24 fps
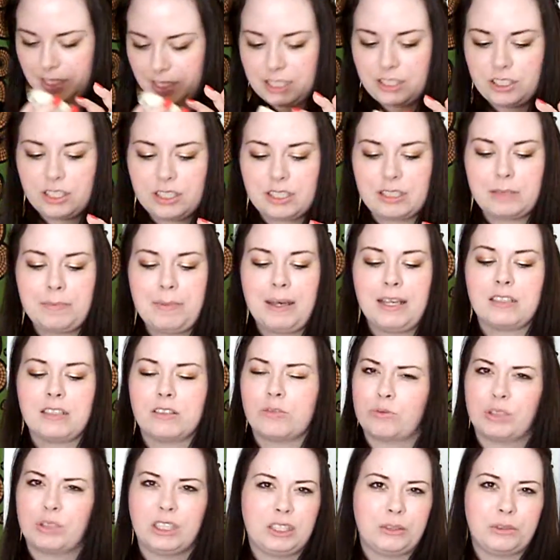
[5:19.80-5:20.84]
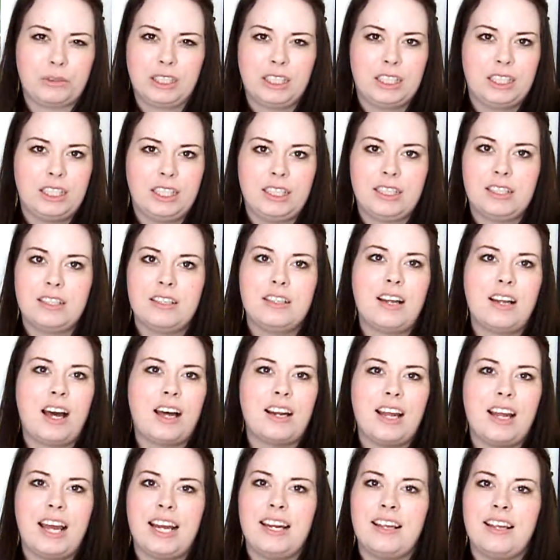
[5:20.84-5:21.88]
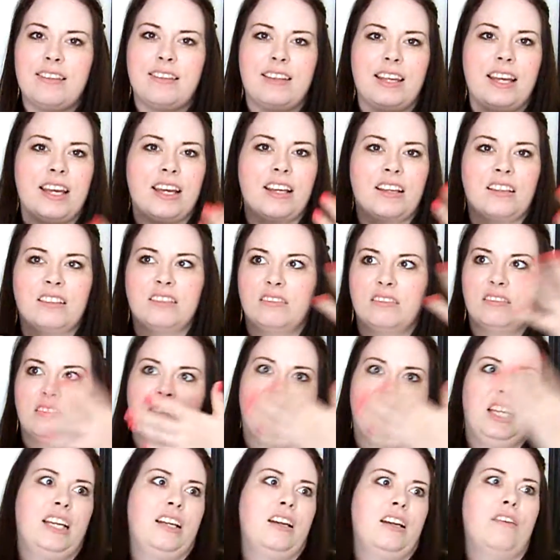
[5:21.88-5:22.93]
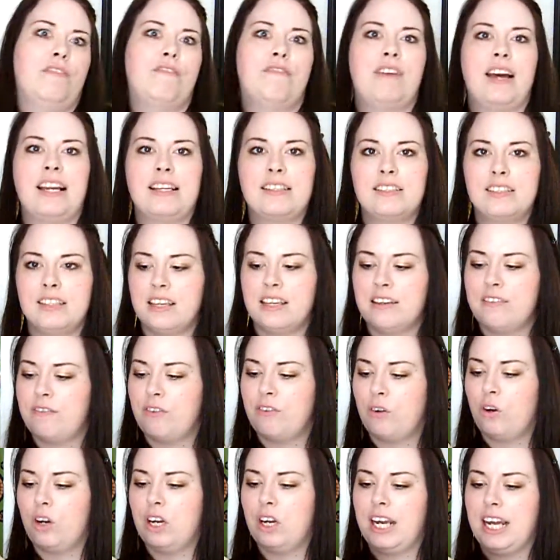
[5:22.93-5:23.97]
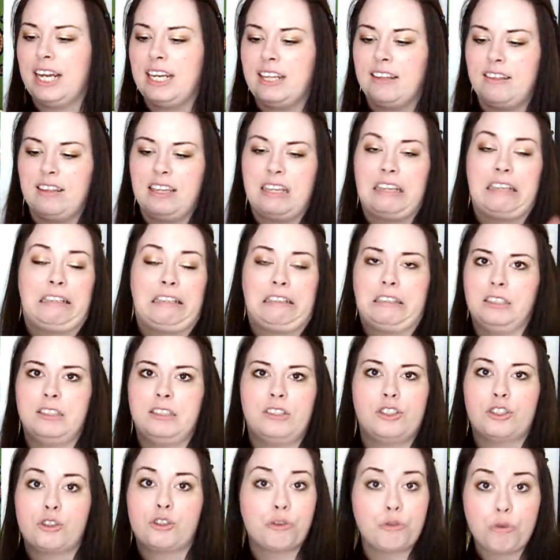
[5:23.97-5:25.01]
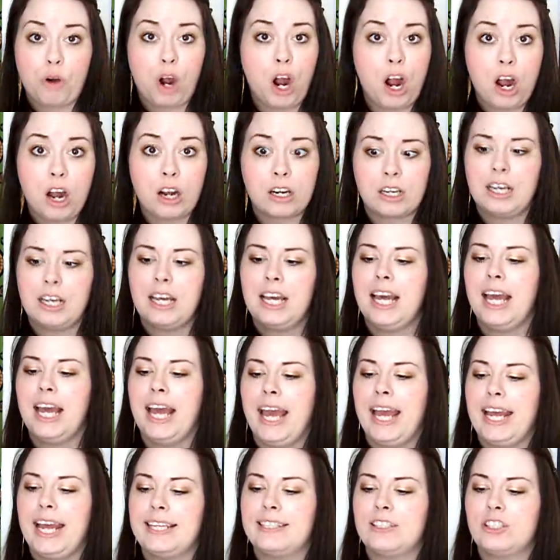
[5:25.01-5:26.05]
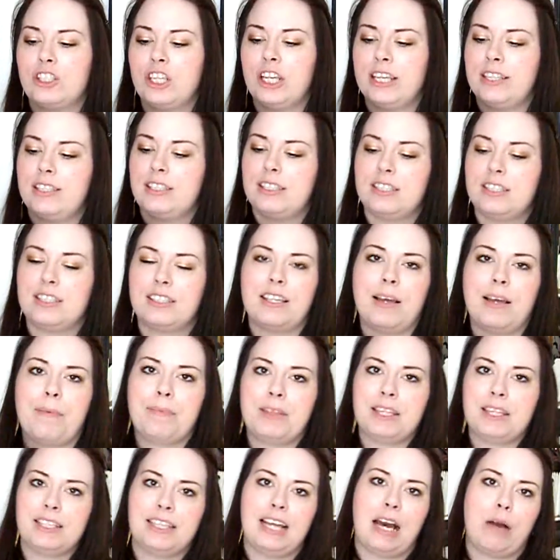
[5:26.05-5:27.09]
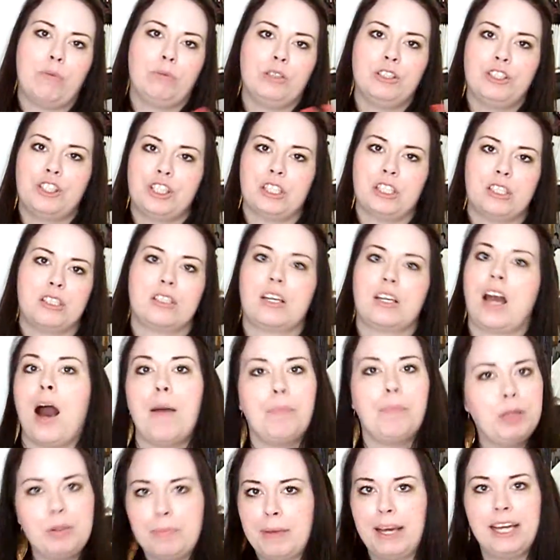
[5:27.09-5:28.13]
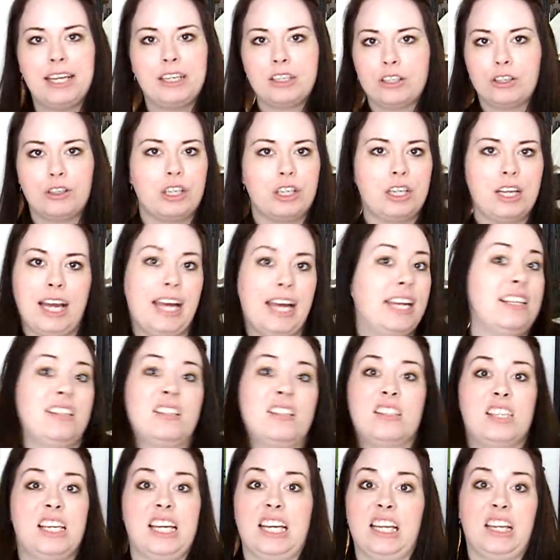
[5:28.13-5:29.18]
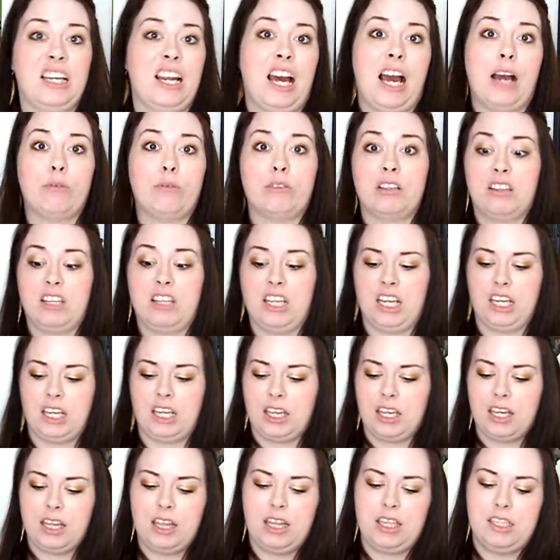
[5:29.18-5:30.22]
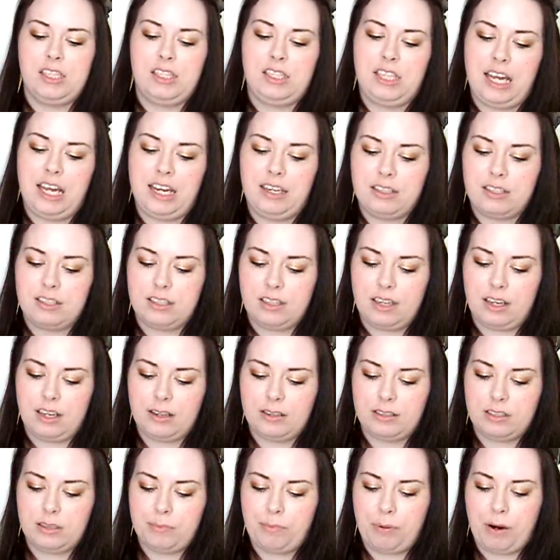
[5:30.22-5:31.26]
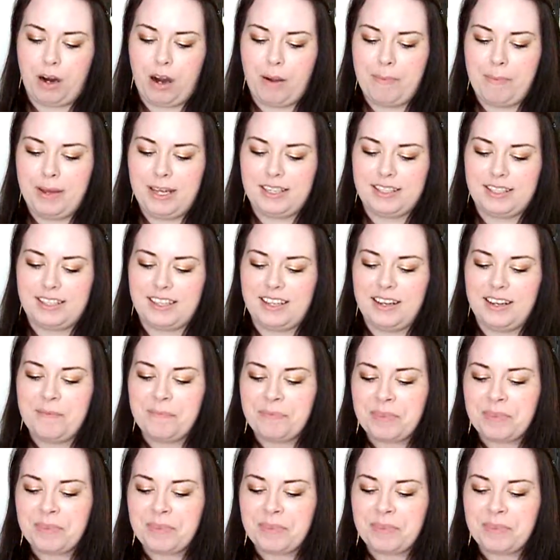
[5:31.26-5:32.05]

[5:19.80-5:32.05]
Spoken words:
it just smells really, really good. Not anything like offensive or anything strong. It's just something that will just complement your any skin, I would think, in the scent department.